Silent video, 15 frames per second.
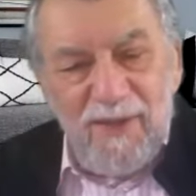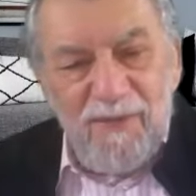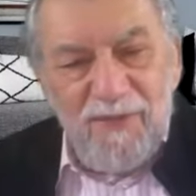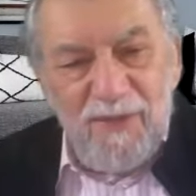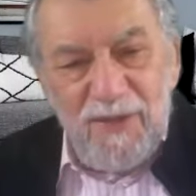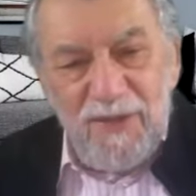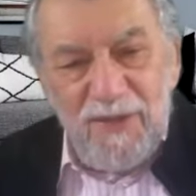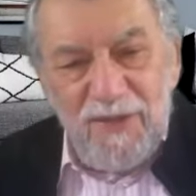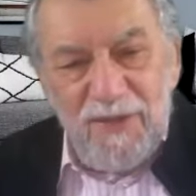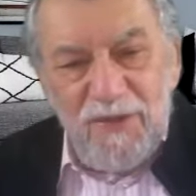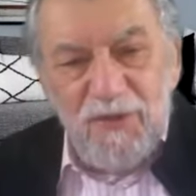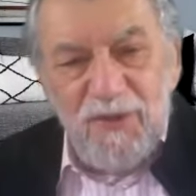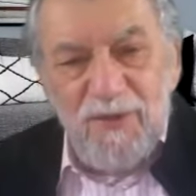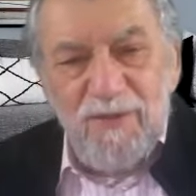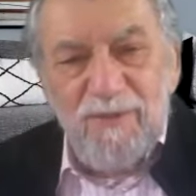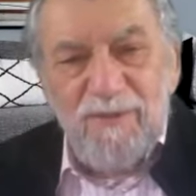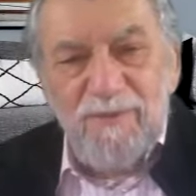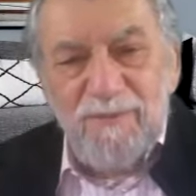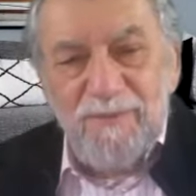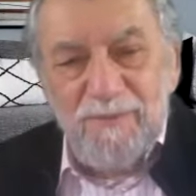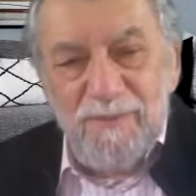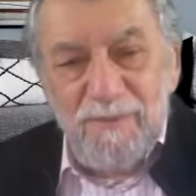village,
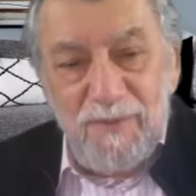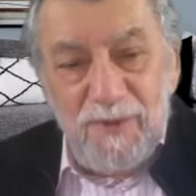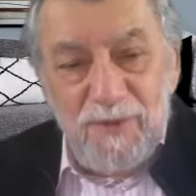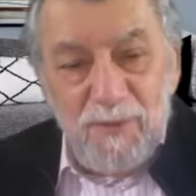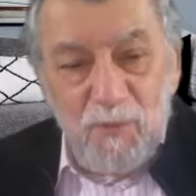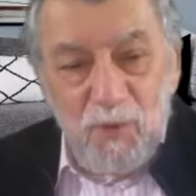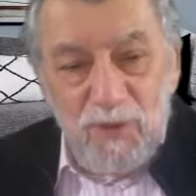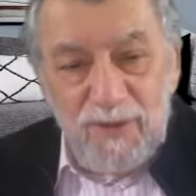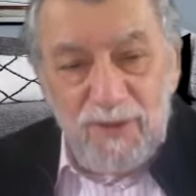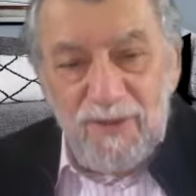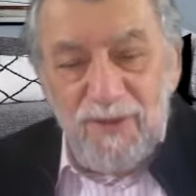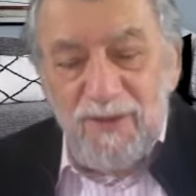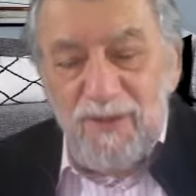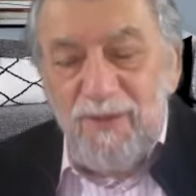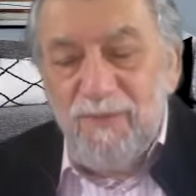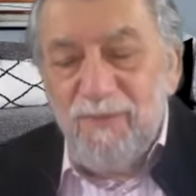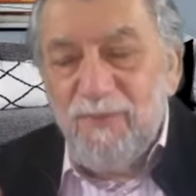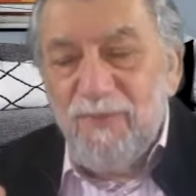small city,